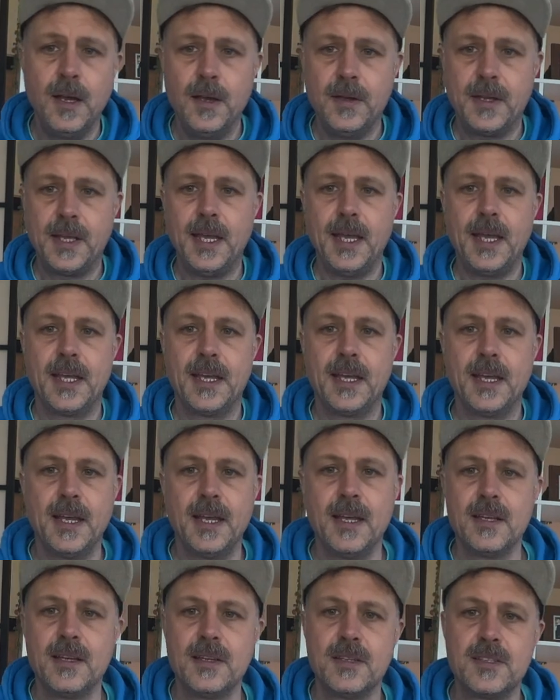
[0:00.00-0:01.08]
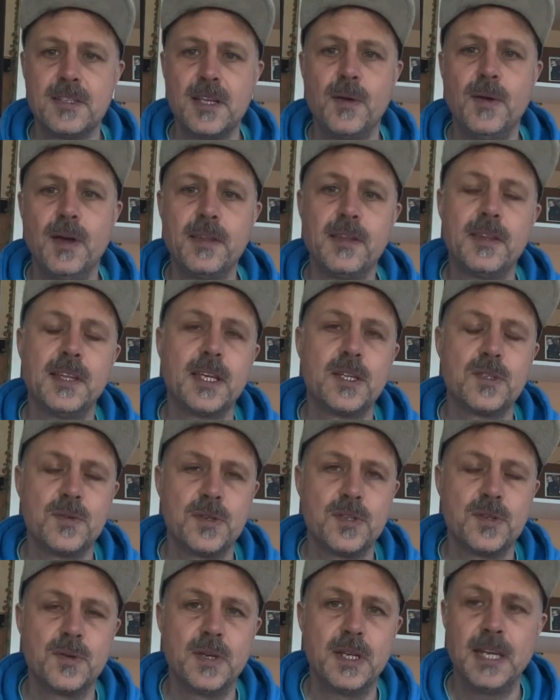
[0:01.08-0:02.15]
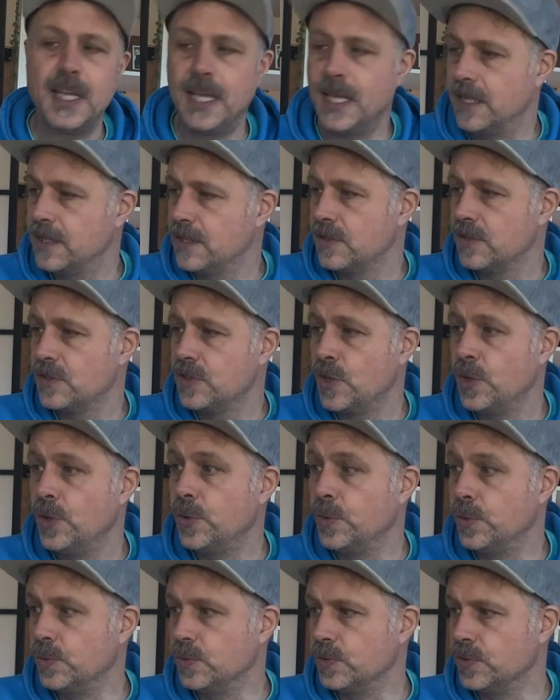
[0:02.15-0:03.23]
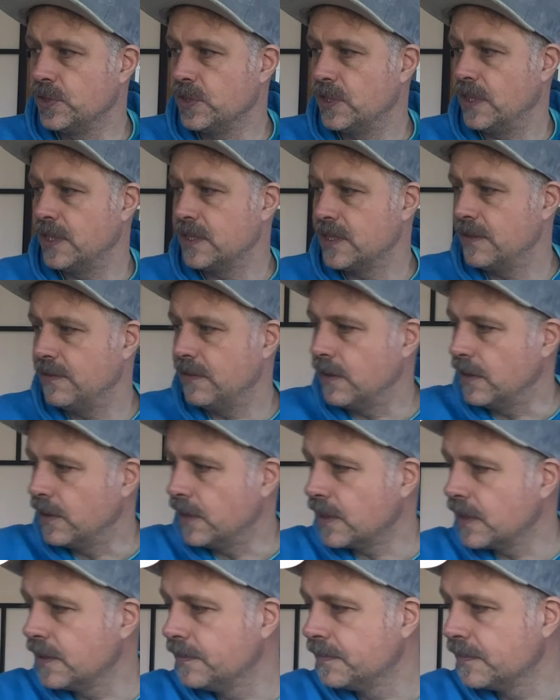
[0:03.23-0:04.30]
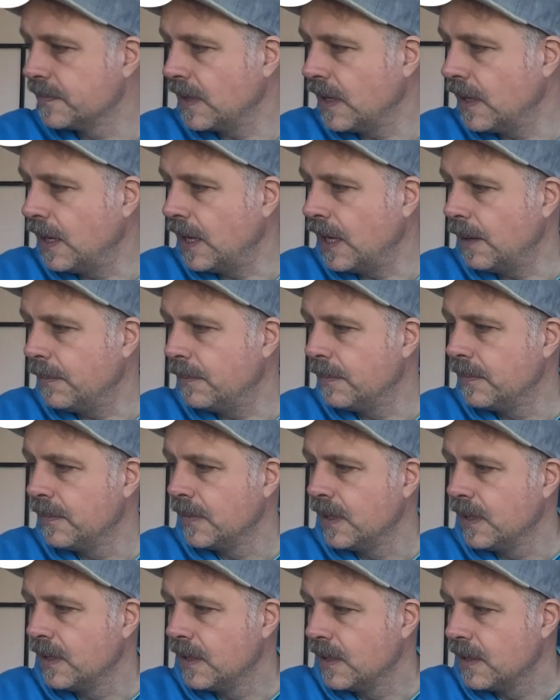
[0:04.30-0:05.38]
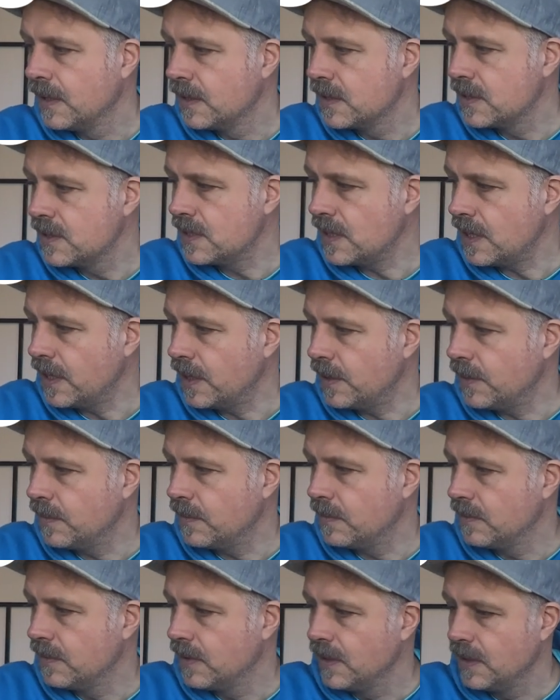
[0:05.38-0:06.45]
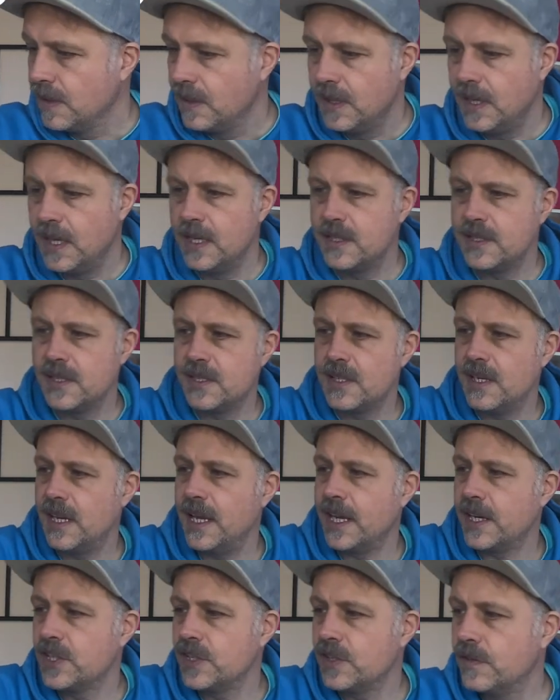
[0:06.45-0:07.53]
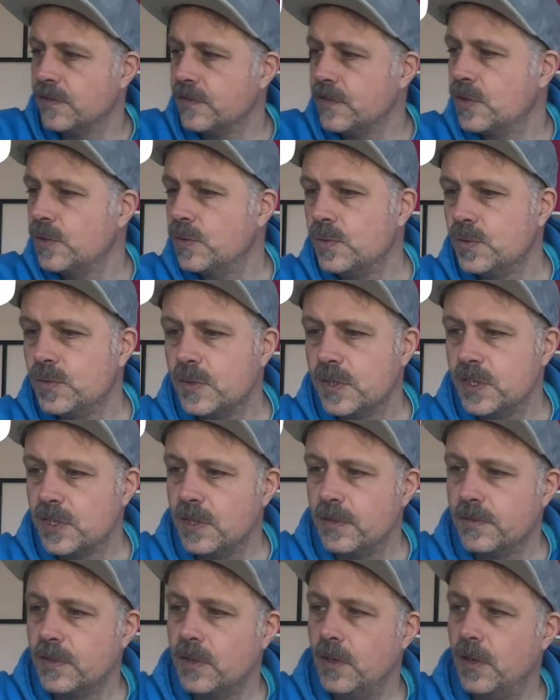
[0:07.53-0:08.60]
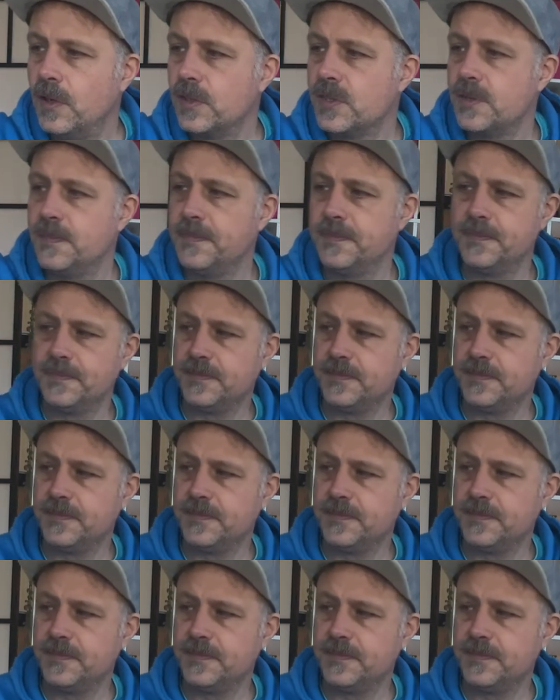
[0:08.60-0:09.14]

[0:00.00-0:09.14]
Okay, so other things which we need. Tools, let's have a look. So here's a selection of tools which I've got.